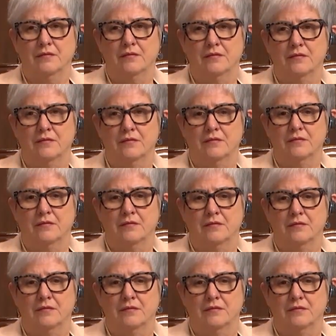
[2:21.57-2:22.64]

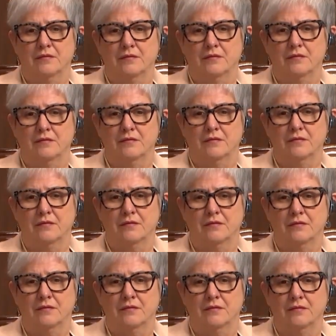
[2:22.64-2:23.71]

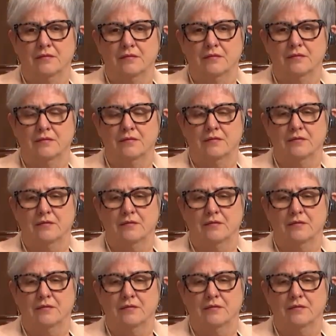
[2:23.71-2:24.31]
[no speech]